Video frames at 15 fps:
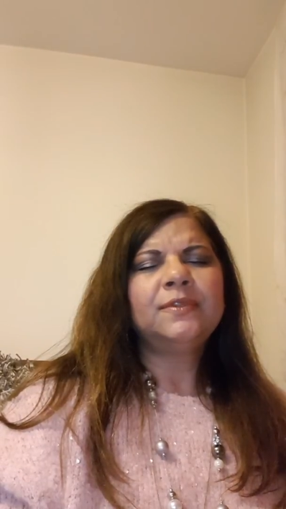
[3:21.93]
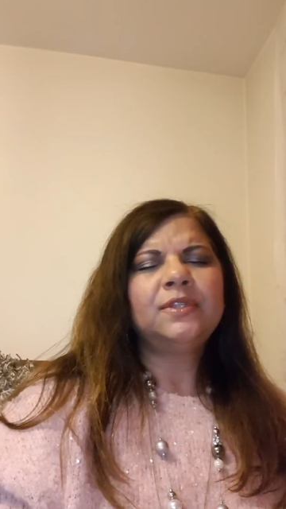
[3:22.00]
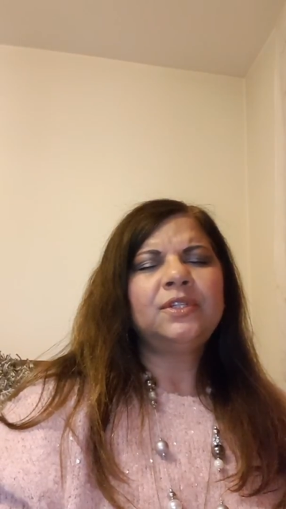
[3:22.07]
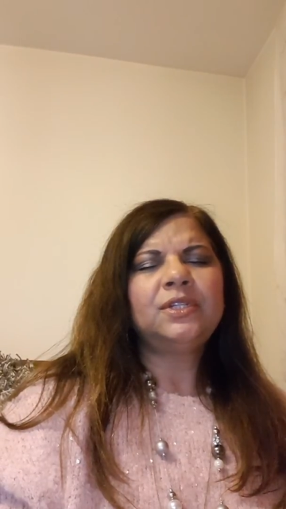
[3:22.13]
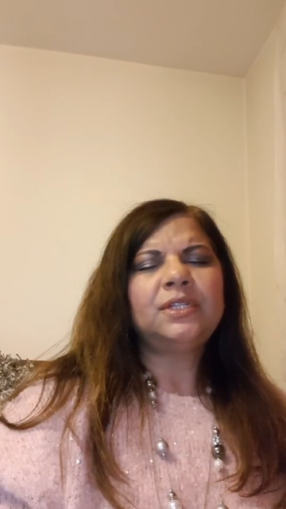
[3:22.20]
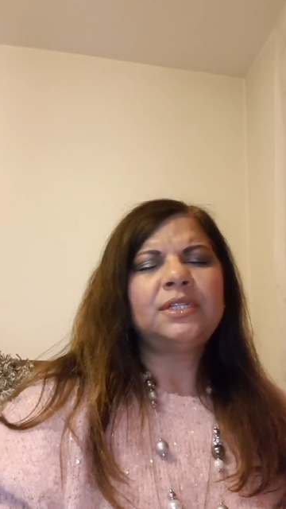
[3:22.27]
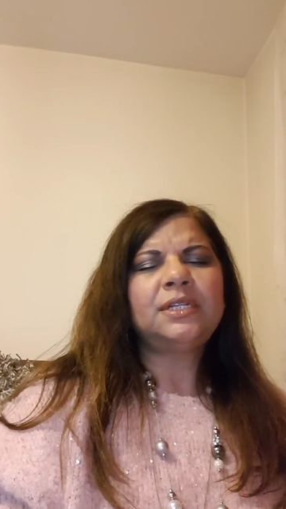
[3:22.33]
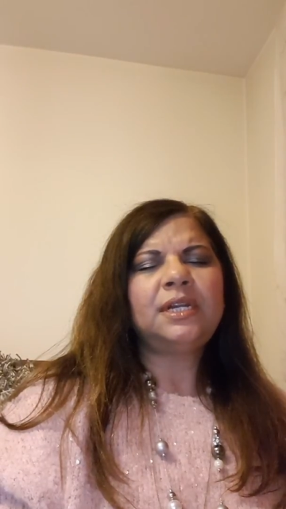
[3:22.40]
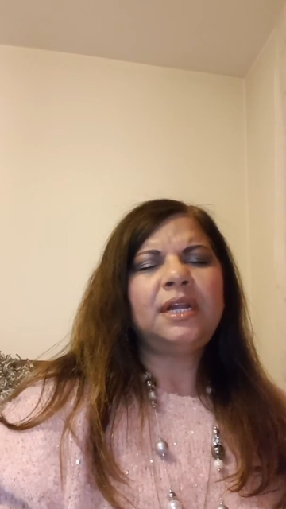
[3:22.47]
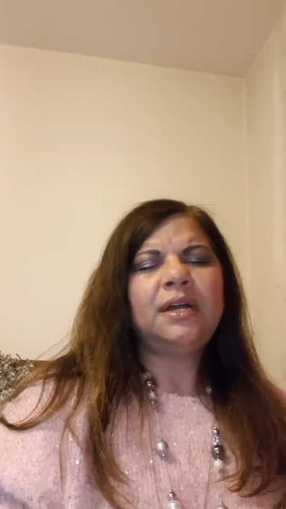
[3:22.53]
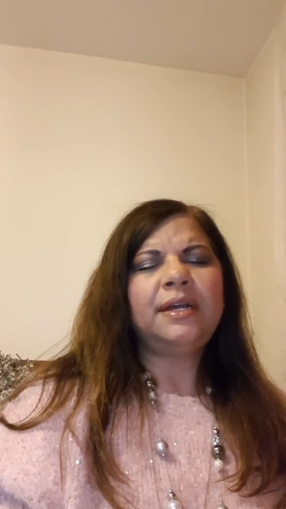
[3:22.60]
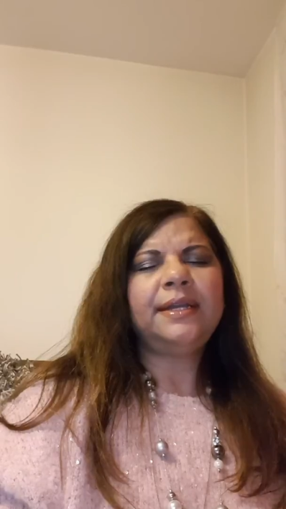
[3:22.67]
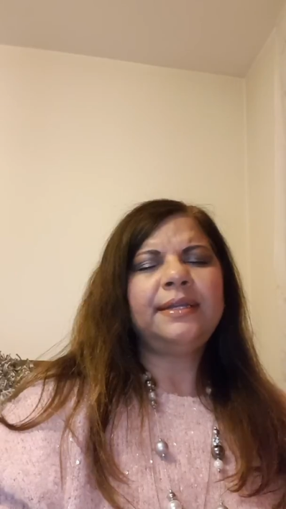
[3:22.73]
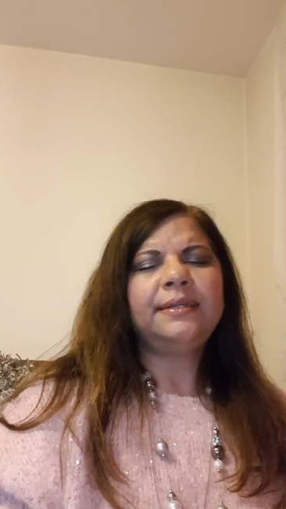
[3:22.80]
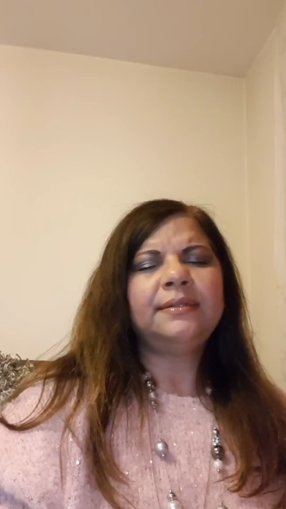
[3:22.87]
Just a
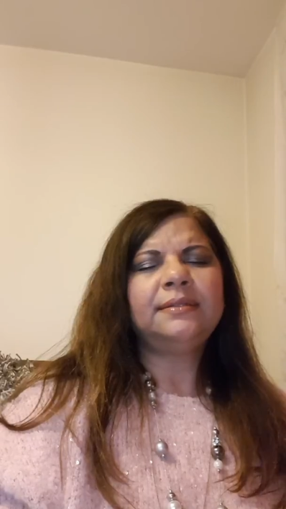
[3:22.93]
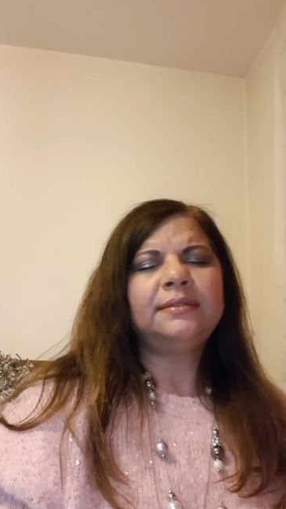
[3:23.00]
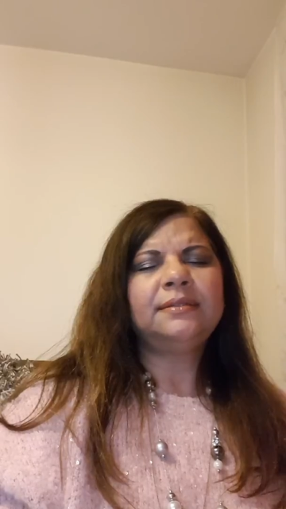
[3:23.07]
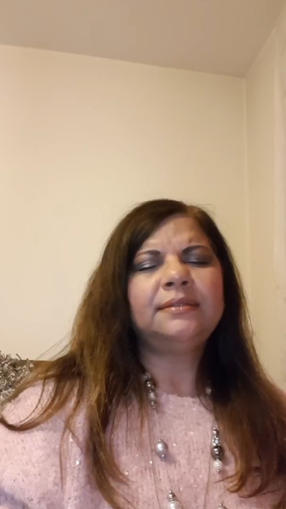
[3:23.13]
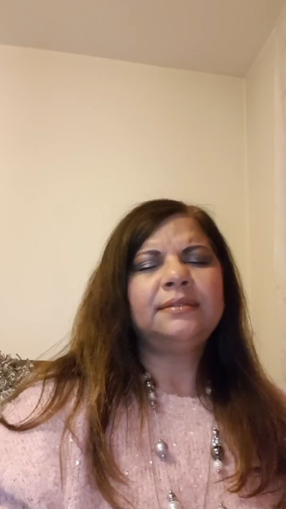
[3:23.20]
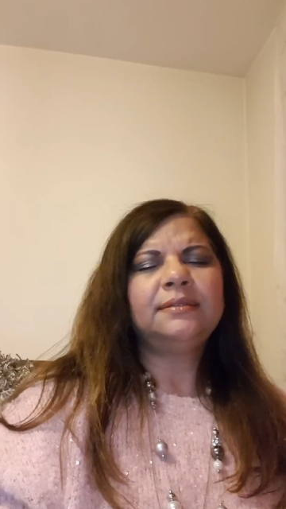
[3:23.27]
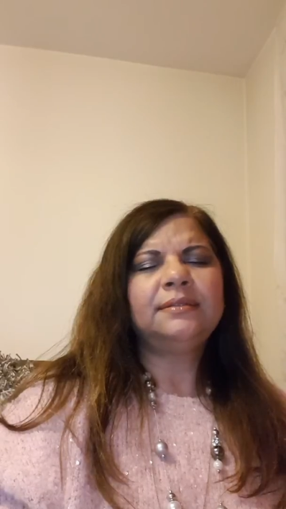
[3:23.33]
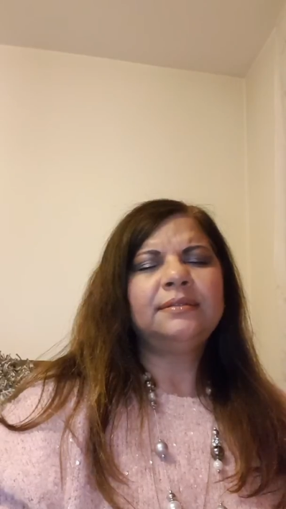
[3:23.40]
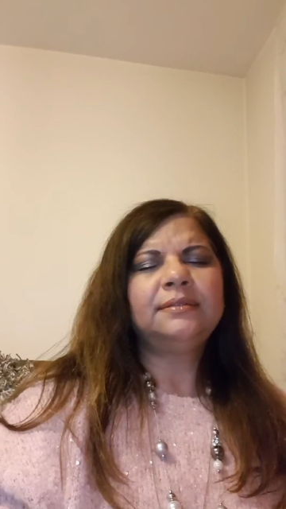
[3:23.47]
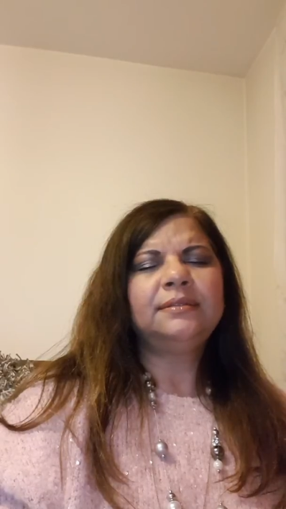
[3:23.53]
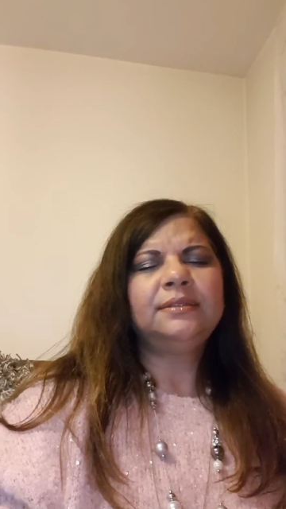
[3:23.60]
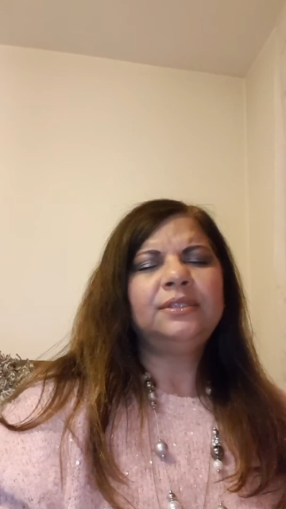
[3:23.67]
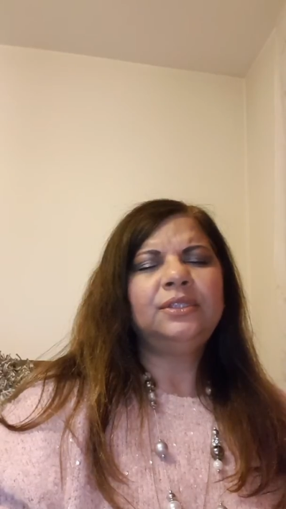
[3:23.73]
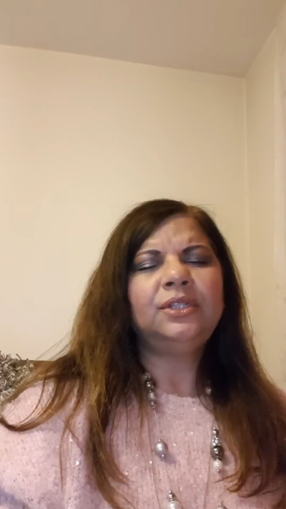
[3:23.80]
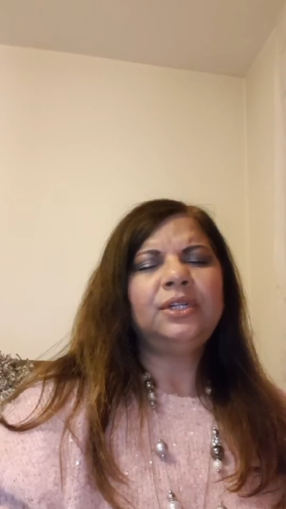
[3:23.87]
line,
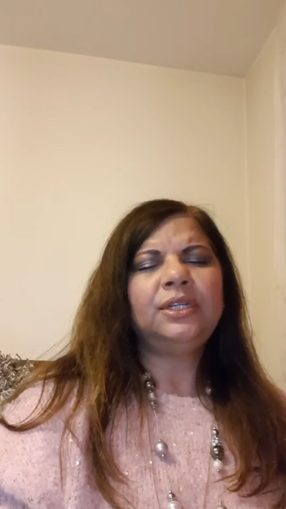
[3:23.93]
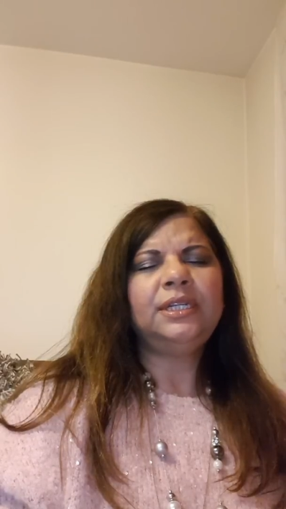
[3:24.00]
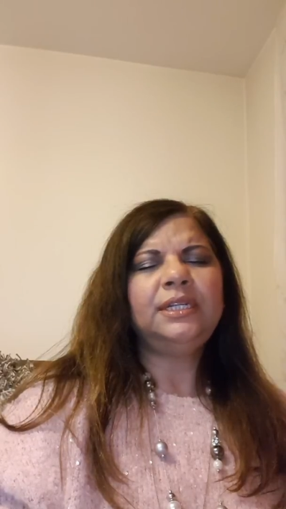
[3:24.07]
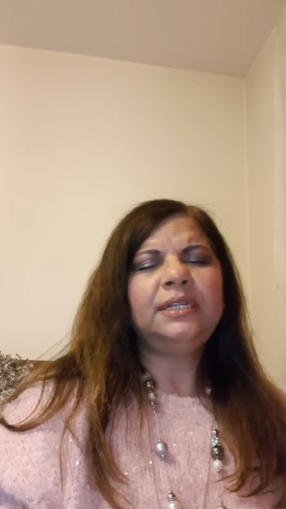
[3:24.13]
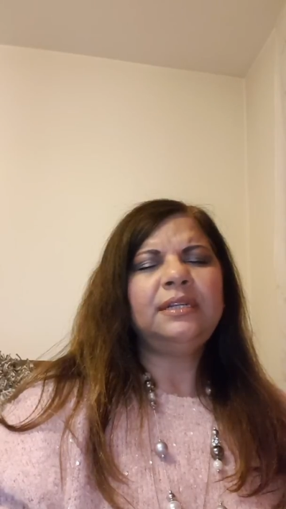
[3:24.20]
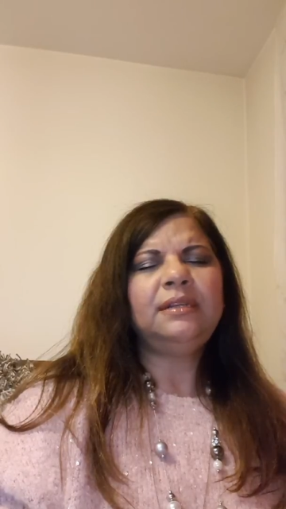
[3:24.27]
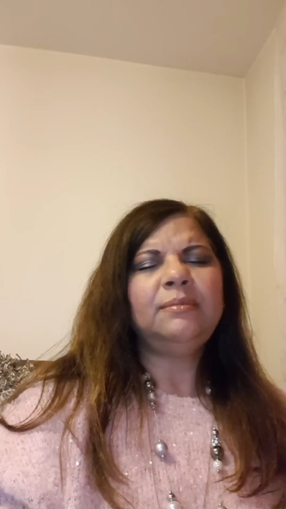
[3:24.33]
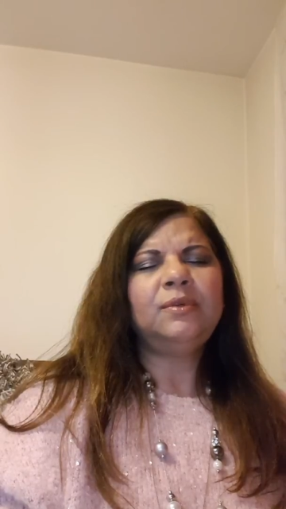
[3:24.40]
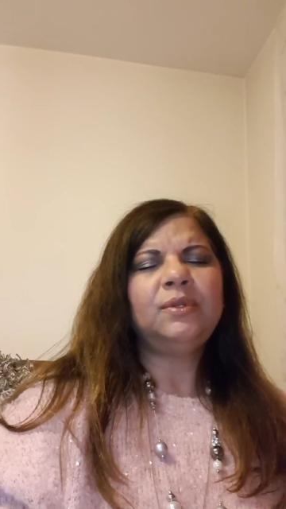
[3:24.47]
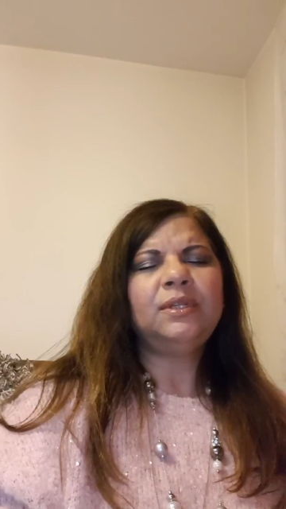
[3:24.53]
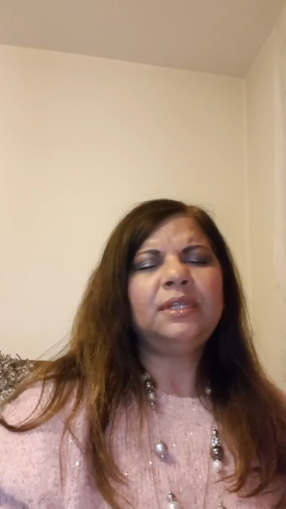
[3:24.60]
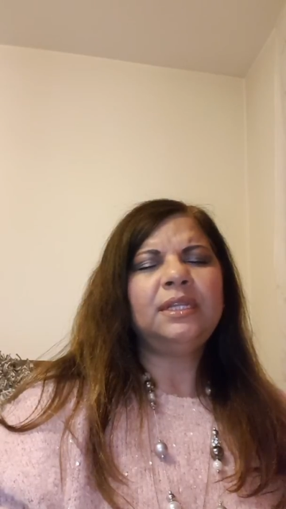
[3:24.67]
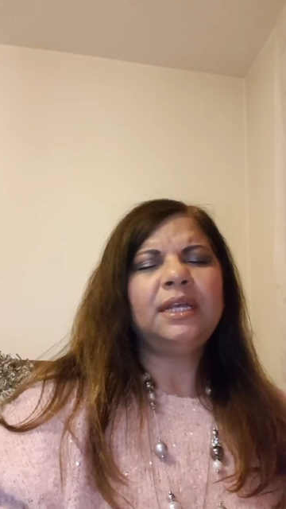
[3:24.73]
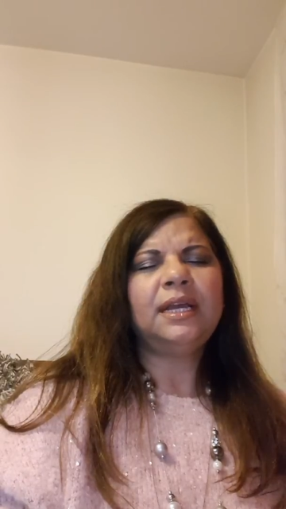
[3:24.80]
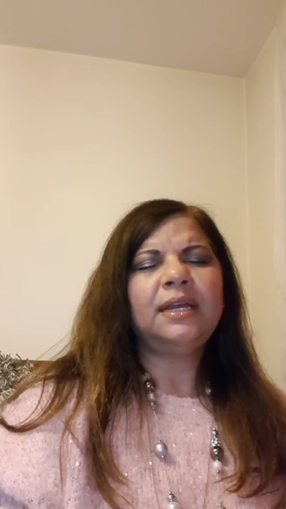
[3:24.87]
you don't need any more
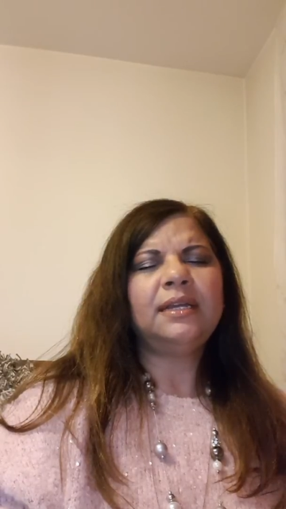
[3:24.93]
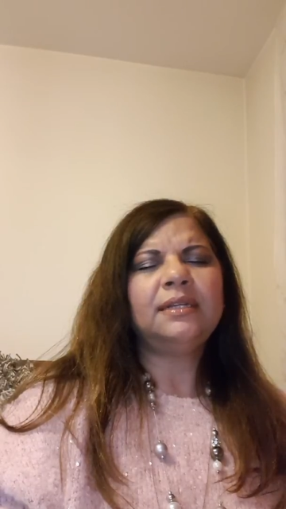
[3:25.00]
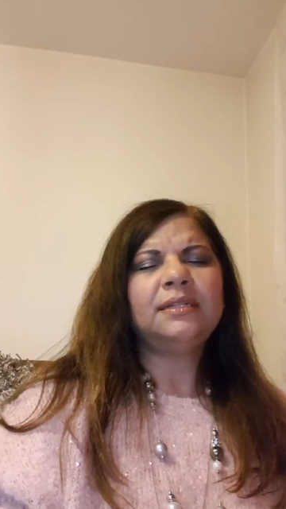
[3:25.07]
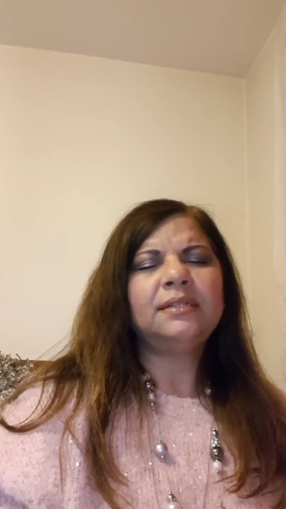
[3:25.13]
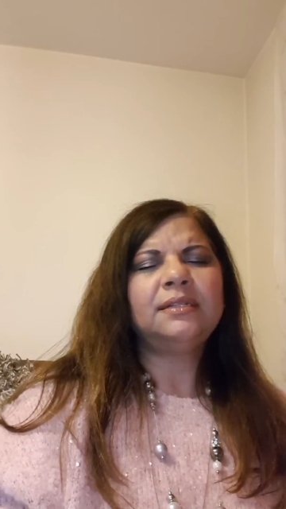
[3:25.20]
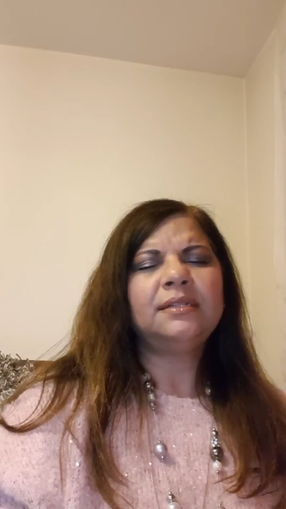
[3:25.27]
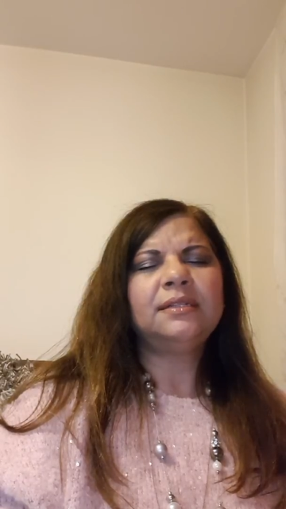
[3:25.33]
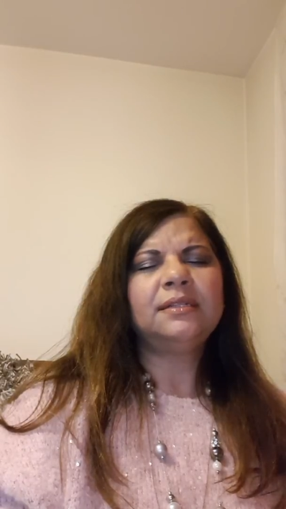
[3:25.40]
than that.